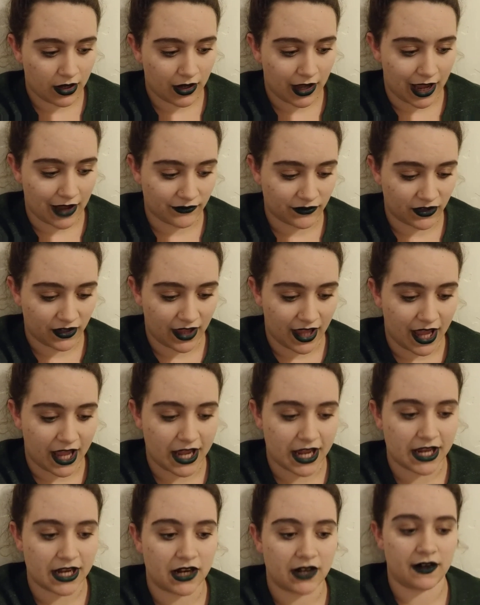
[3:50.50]
after
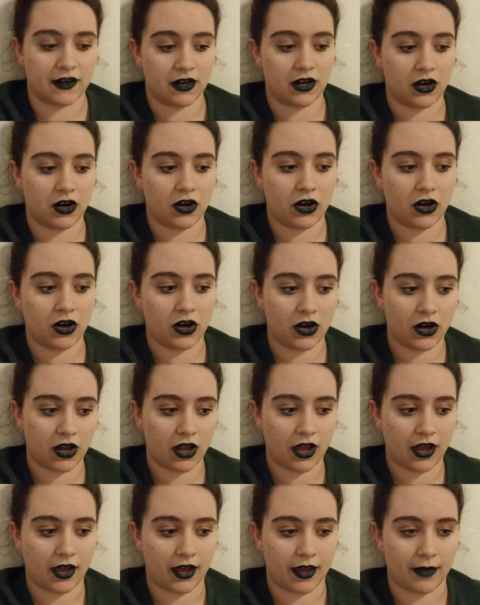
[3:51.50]
that,
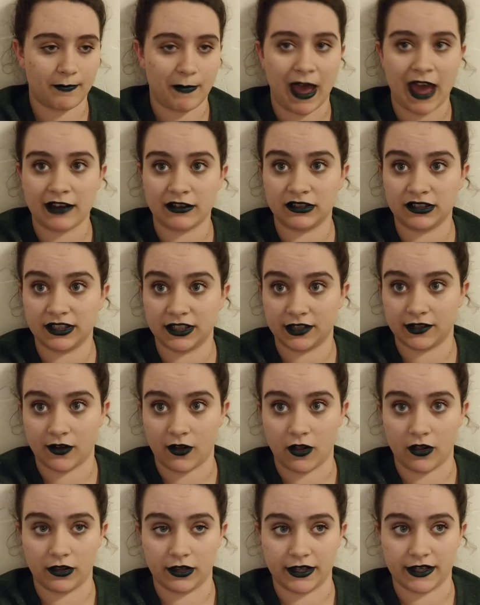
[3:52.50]
Madeline and
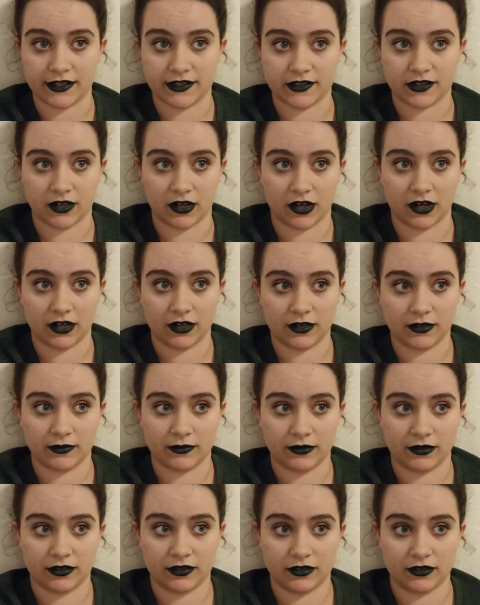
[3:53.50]
Ollie start
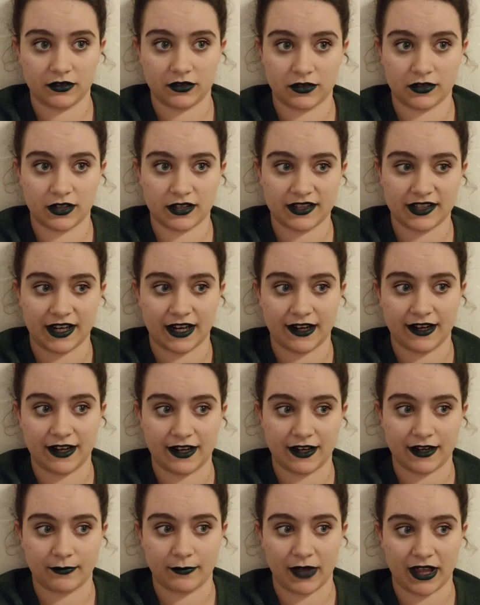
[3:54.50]

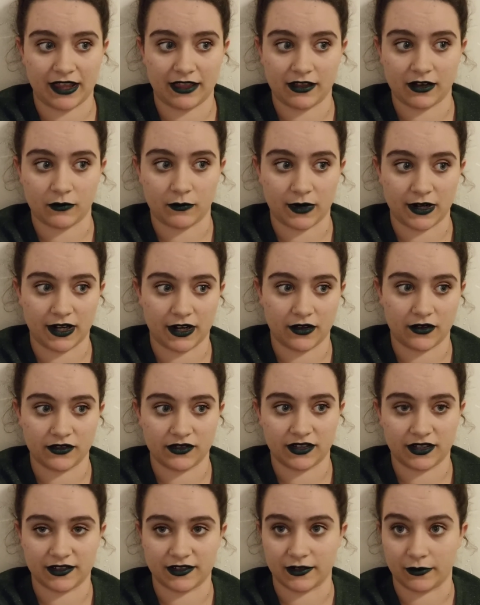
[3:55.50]
standing by their
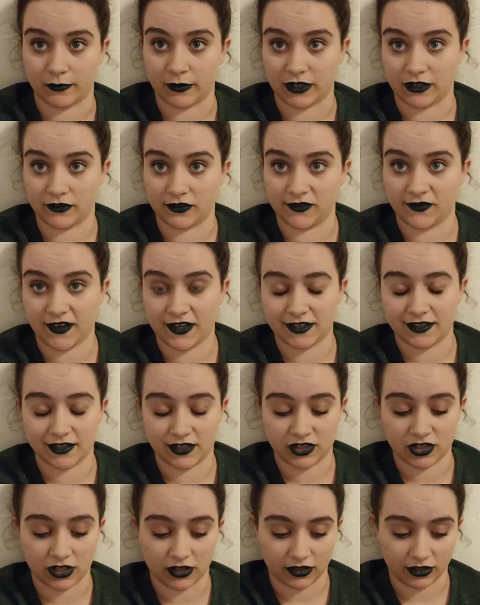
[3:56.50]
windows because their windows face
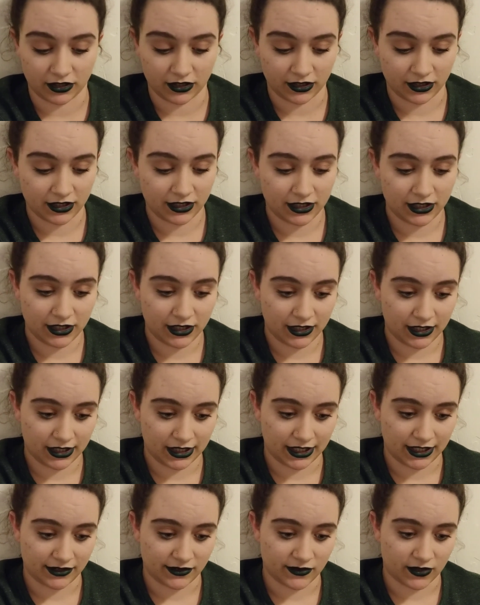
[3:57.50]
each other,
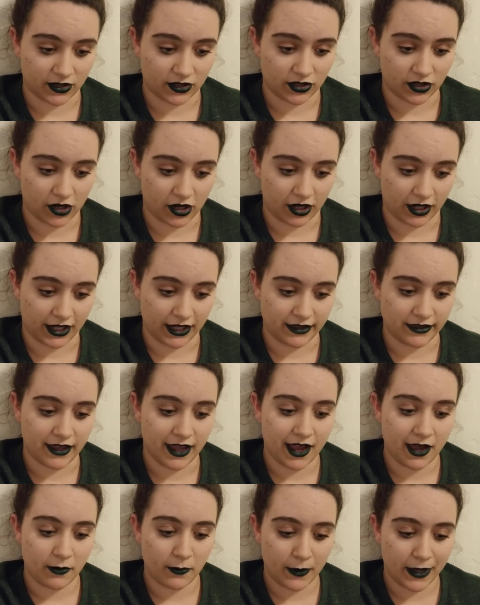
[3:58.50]
and they start talking
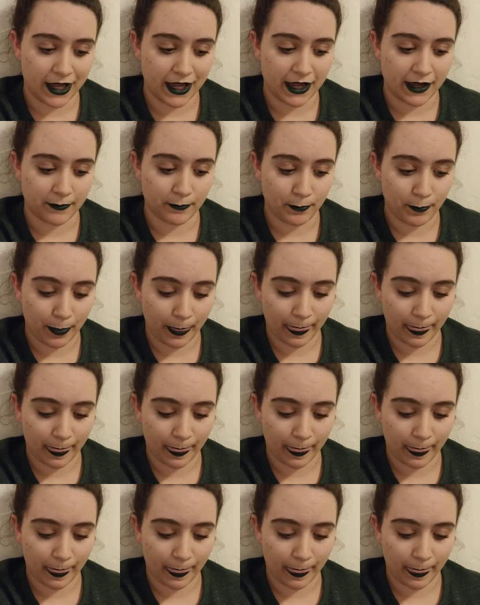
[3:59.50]
that way.